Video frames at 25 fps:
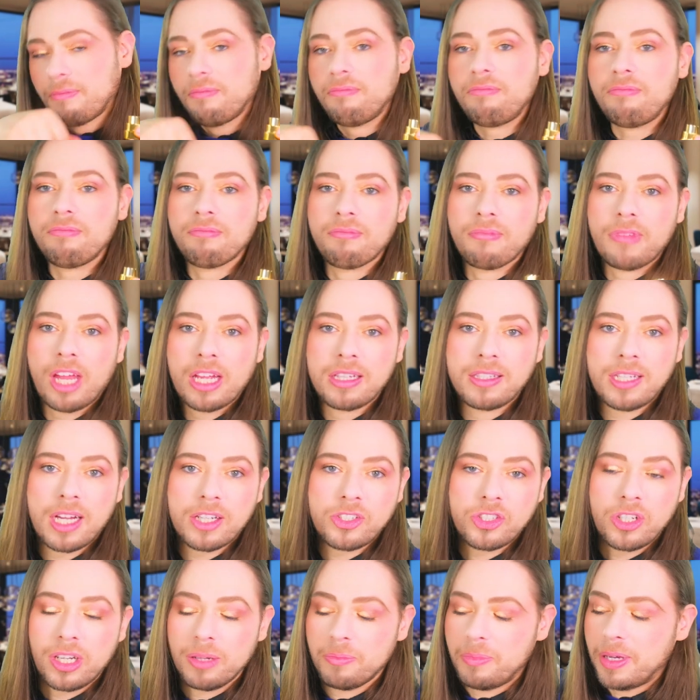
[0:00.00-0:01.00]
Mm, it's
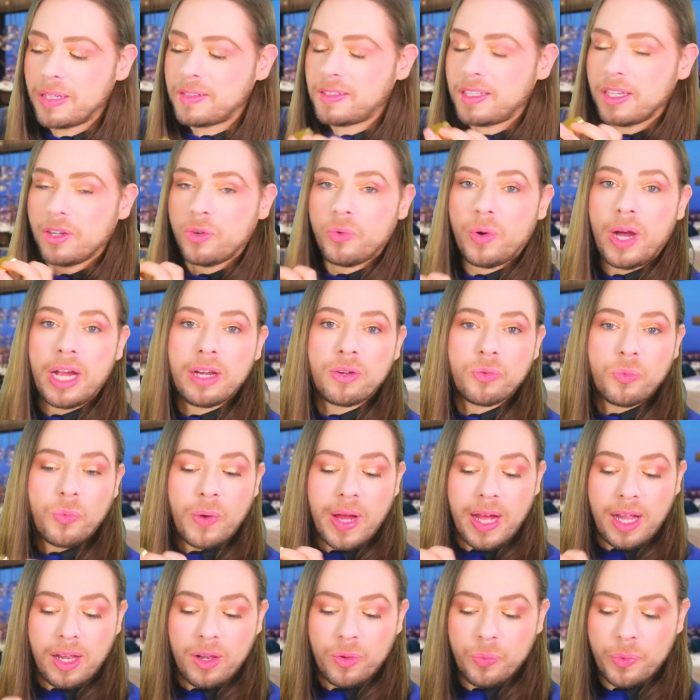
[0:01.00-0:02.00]
actually mixing quite
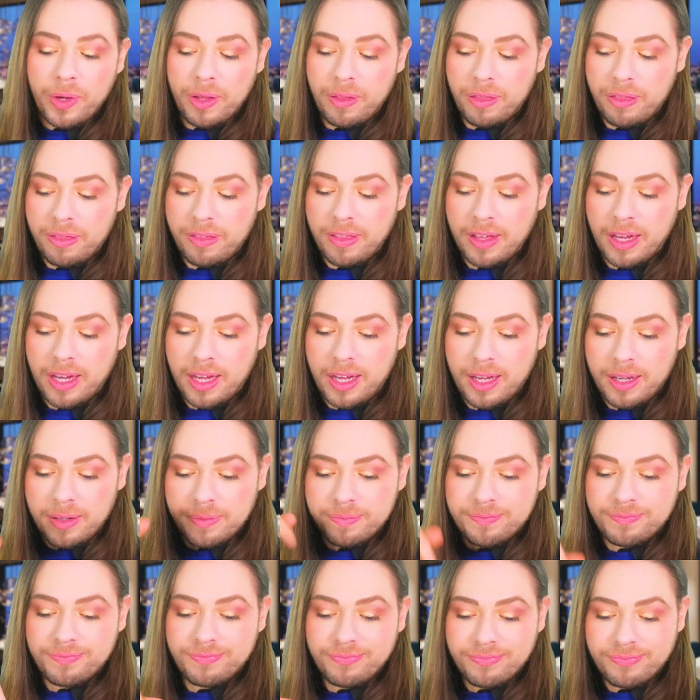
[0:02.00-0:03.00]
well with uh,
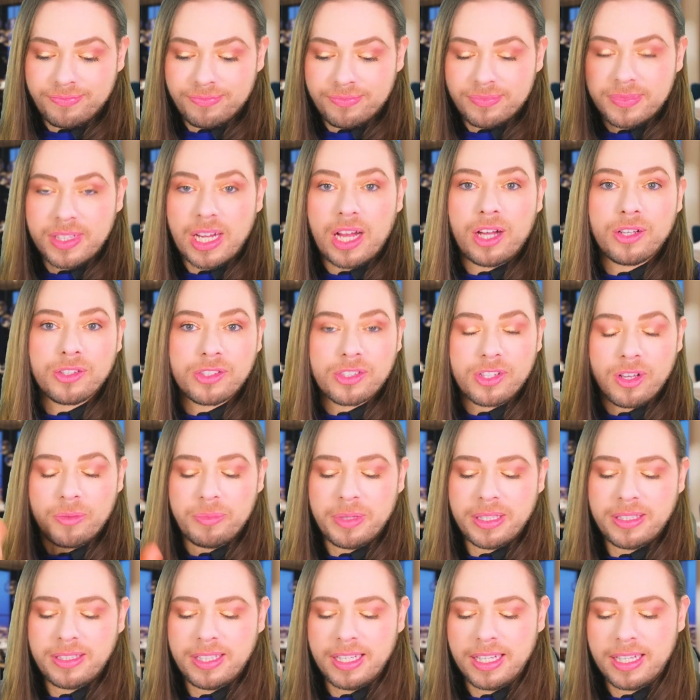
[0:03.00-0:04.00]

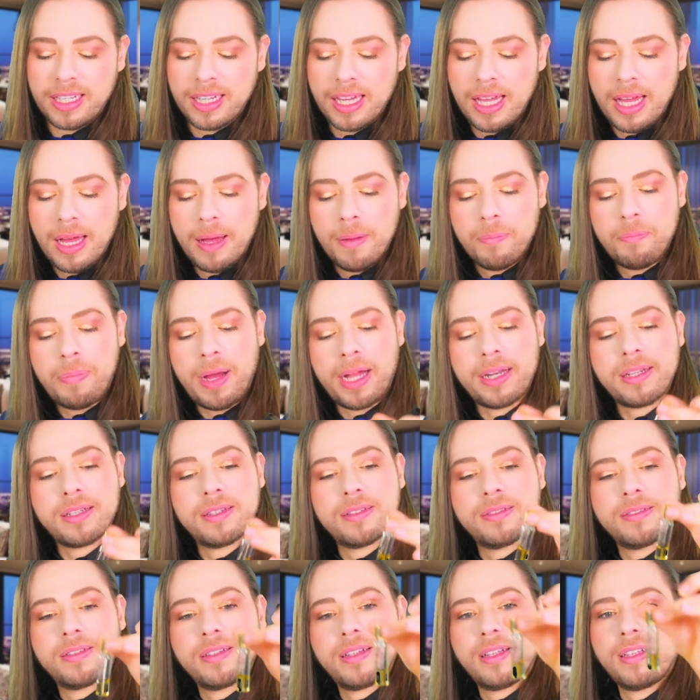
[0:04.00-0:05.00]
Encens but
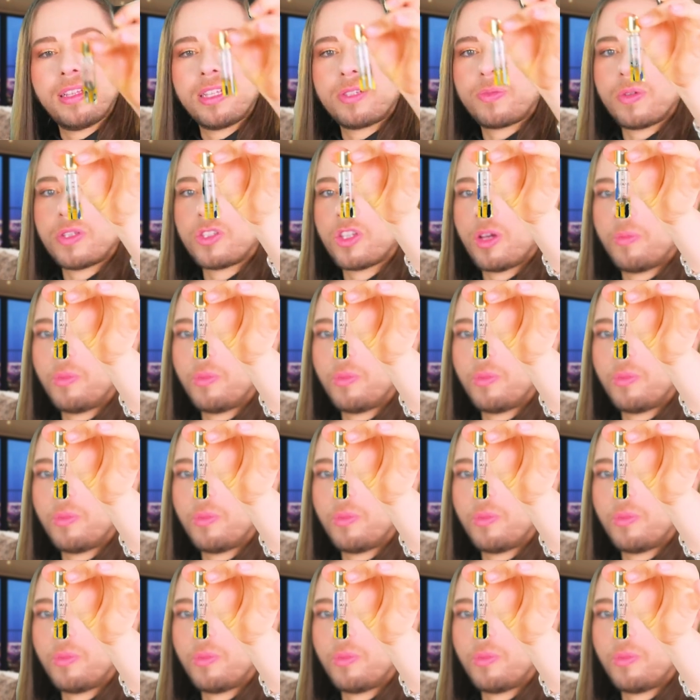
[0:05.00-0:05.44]
this one's